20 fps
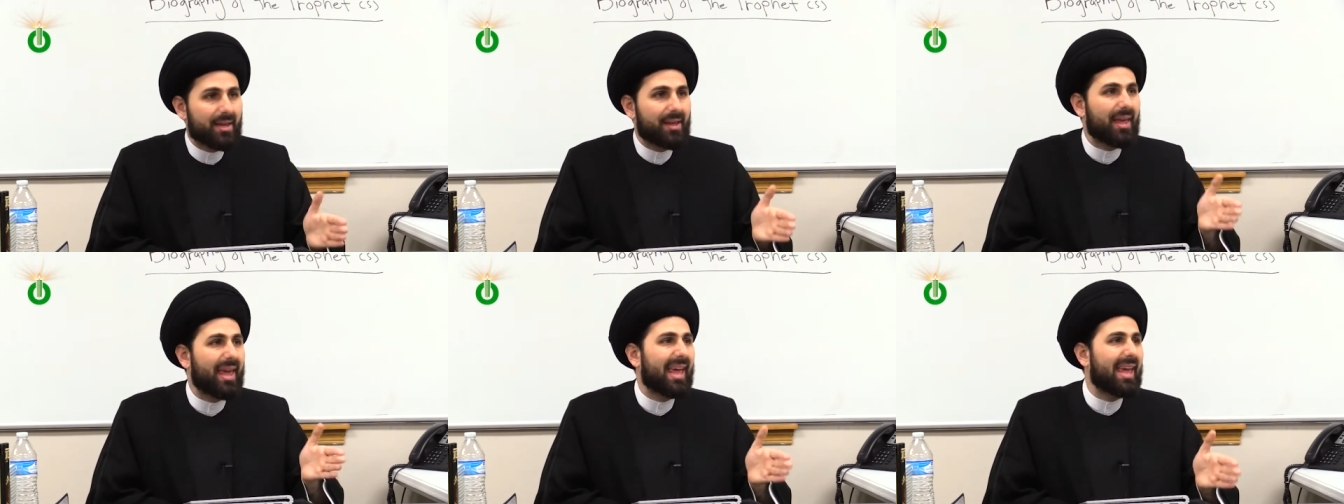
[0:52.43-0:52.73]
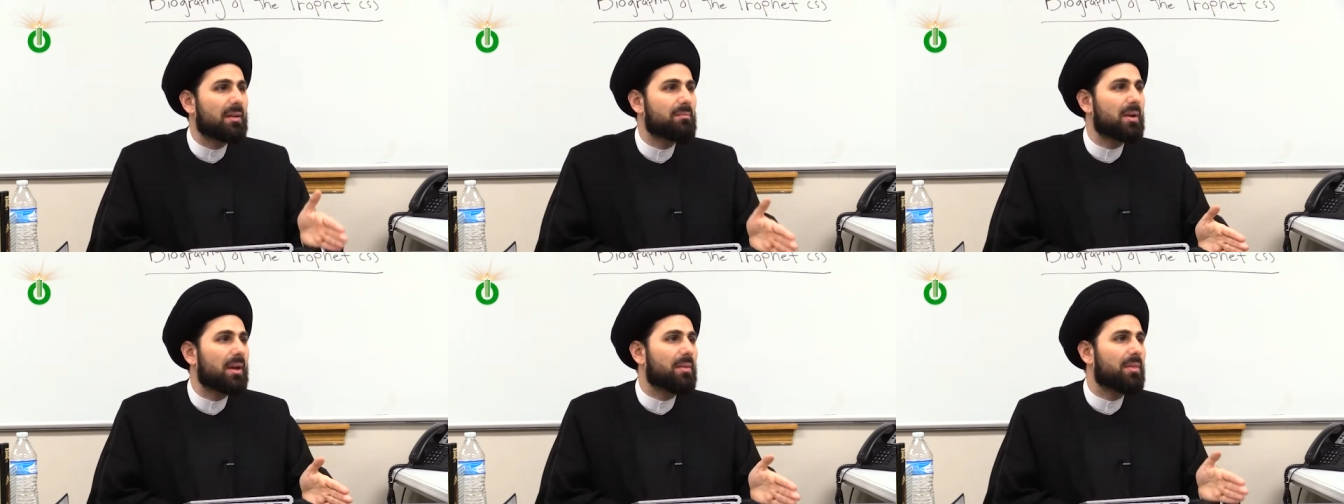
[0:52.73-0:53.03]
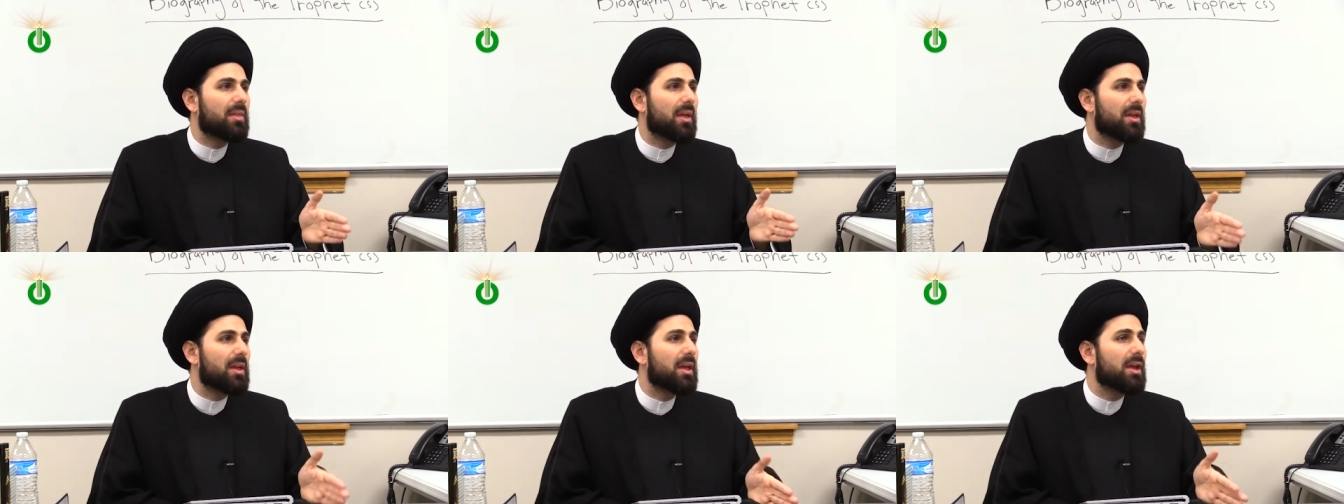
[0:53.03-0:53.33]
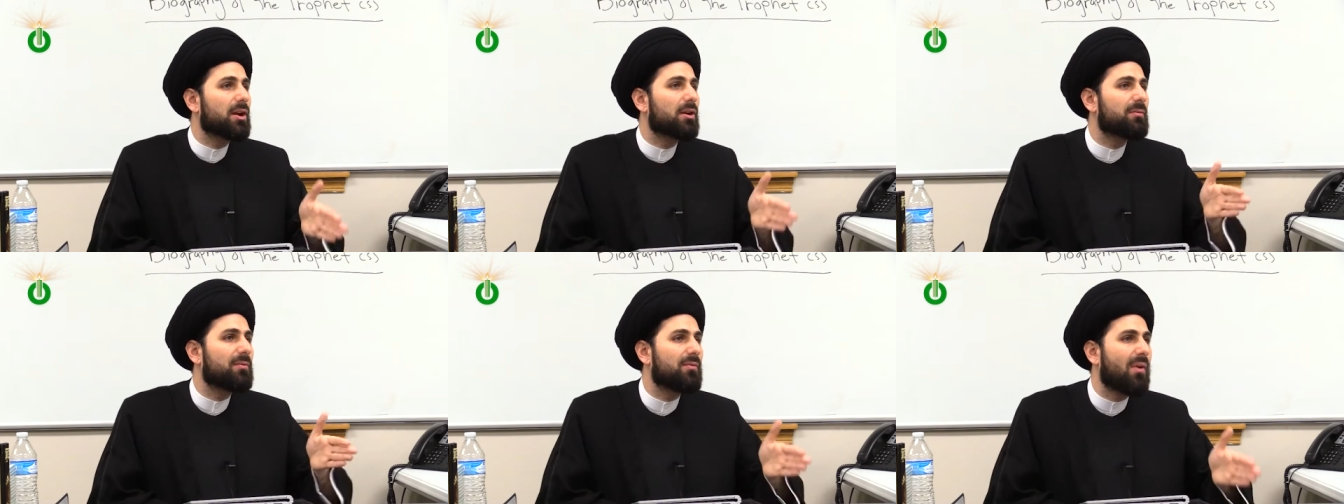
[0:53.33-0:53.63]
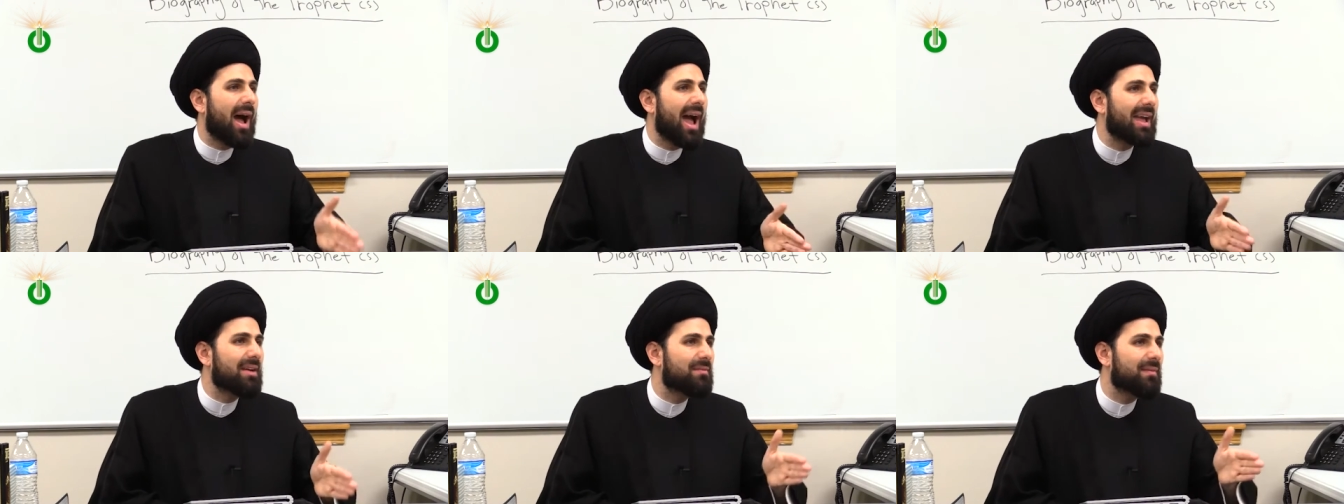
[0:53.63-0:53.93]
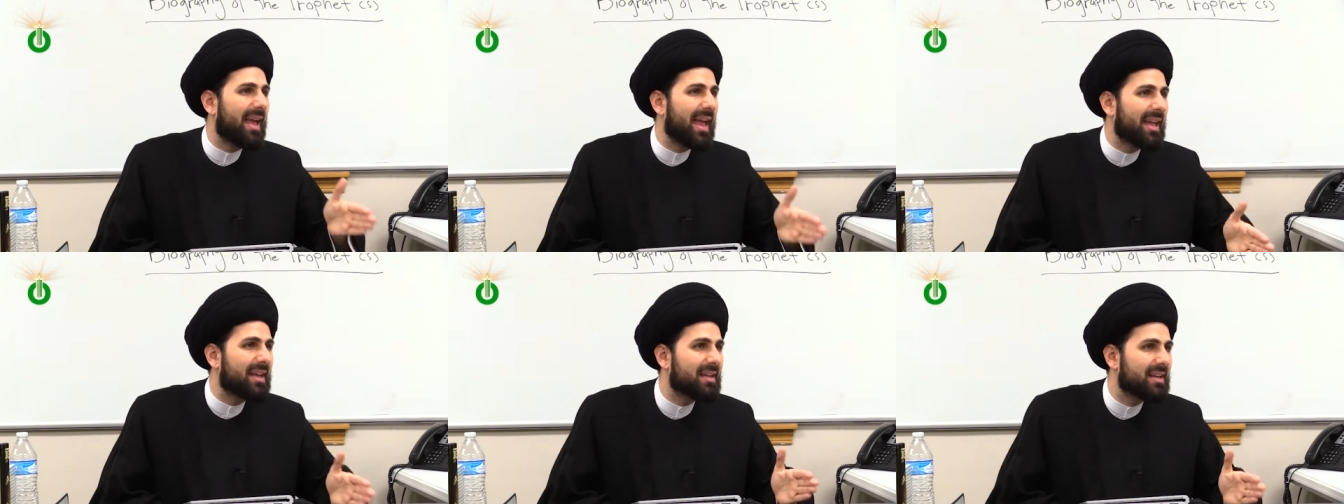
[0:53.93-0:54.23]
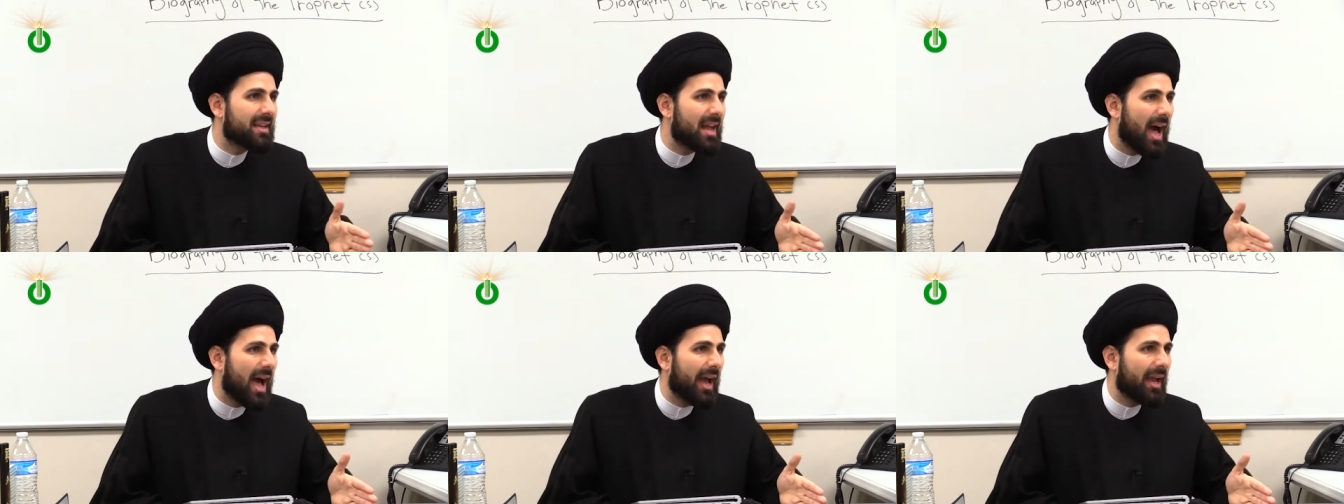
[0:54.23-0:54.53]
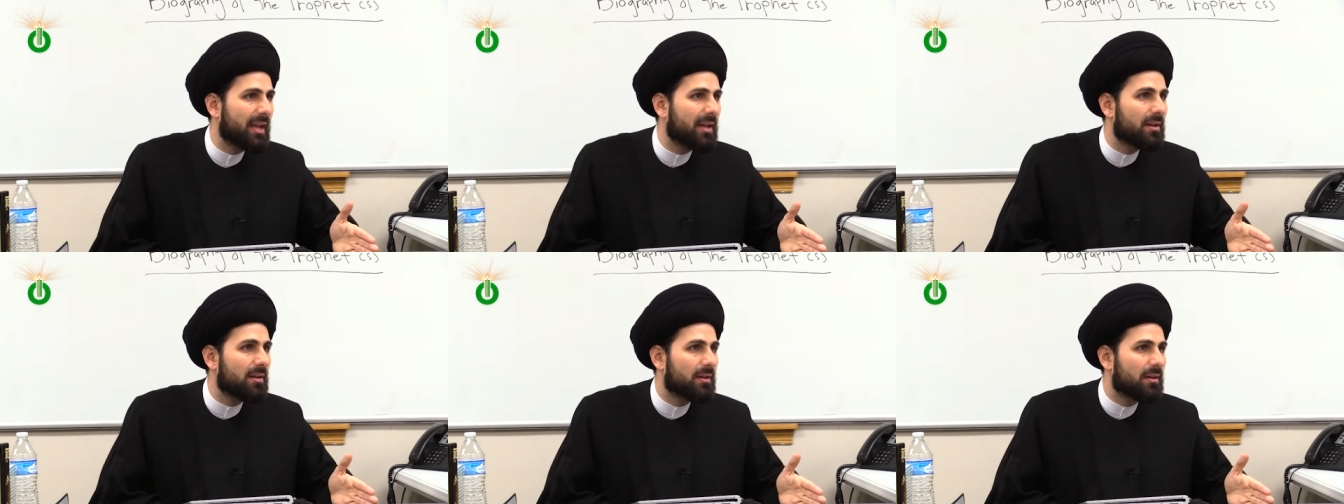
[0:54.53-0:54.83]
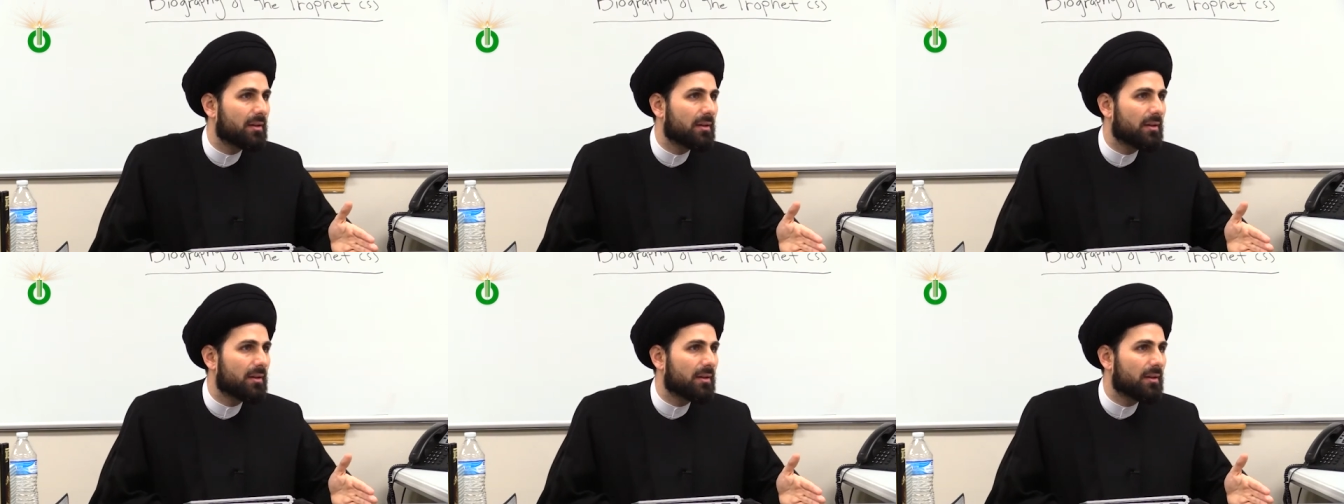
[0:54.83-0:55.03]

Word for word: came in the year 589